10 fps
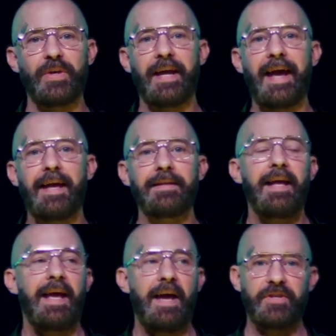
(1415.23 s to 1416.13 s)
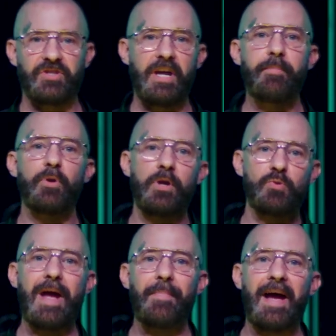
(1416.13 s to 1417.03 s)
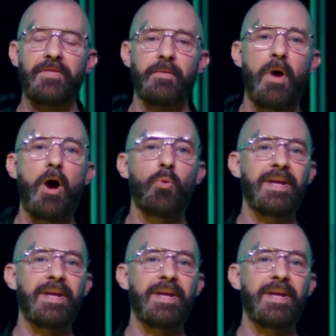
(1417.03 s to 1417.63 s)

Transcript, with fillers: we had at this neighborhood right behind the mall,